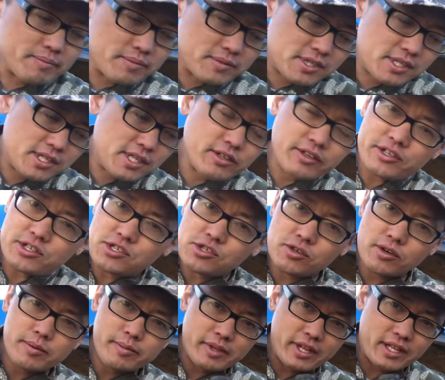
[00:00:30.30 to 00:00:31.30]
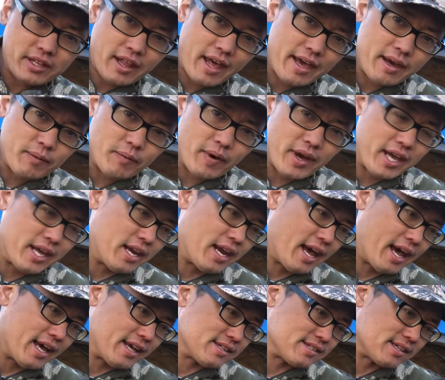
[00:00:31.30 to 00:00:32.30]
still extremely lightweight
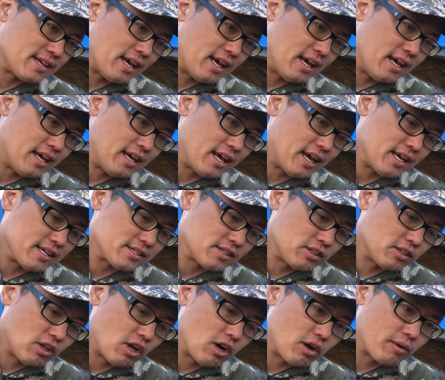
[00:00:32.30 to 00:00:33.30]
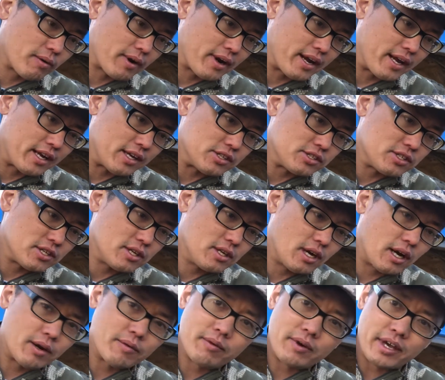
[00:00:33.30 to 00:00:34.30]
as a long range
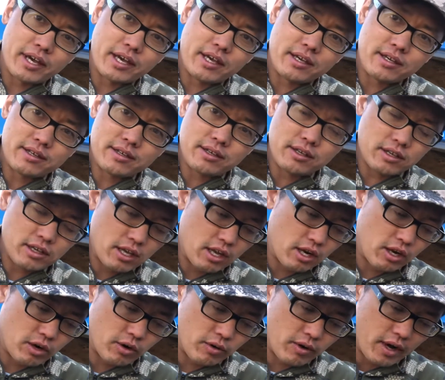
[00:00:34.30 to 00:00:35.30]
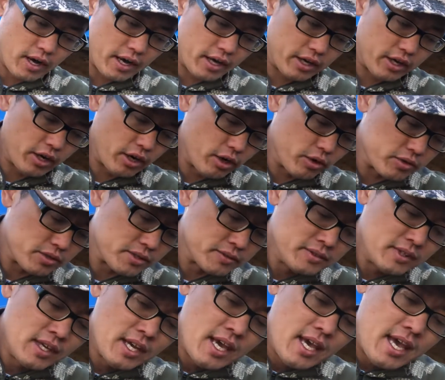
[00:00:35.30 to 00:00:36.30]
rig, you know, goes.
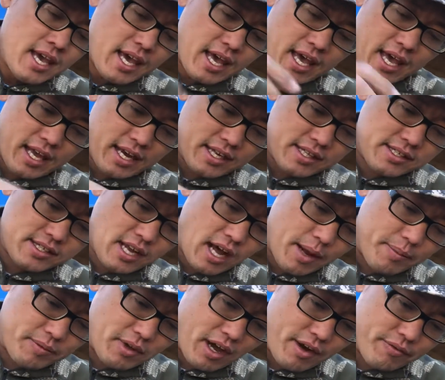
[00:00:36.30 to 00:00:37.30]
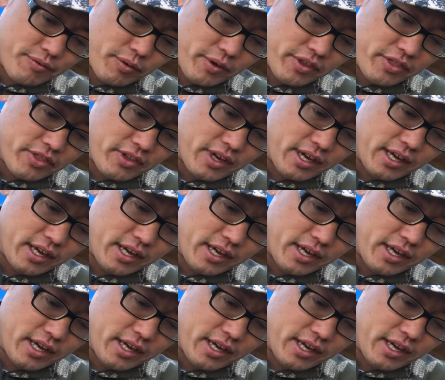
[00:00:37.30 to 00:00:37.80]
And it's topped off with the